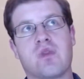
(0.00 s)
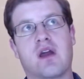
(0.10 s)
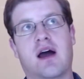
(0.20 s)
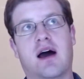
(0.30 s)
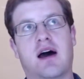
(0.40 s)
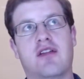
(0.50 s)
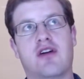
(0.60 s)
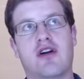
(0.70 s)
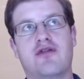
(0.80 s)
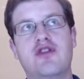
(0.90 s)

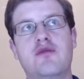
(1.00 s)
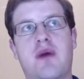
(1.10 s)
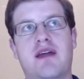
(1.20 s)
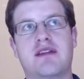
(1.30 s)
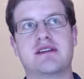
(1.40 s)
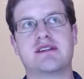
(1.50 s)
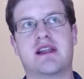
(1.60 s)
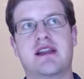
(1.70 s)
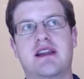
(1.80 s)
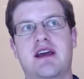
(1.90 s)
there are a few methods that
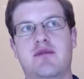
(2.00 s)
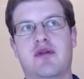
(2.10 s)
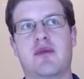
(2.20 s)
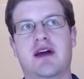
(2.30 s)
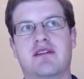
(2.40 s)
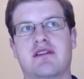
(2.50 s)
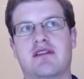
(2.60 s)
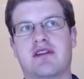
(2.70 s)
I need to implement,